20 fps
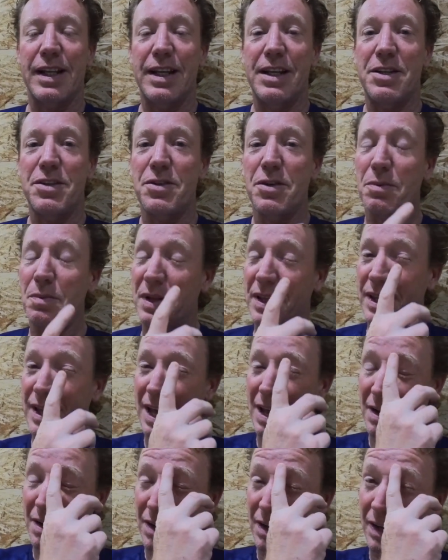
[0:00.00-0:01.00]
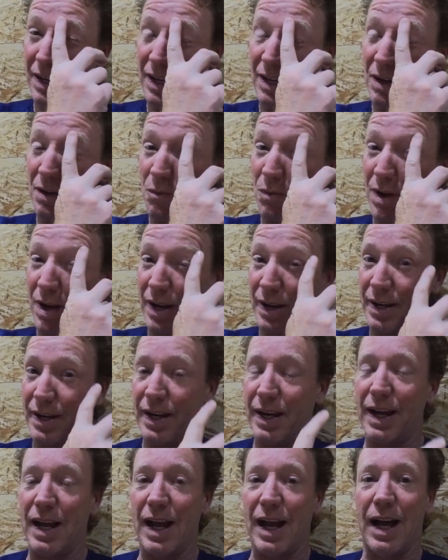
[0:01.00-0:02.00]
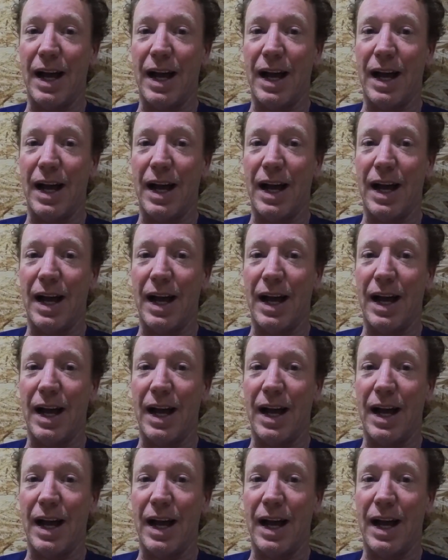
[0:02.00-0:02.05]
The issue with that one,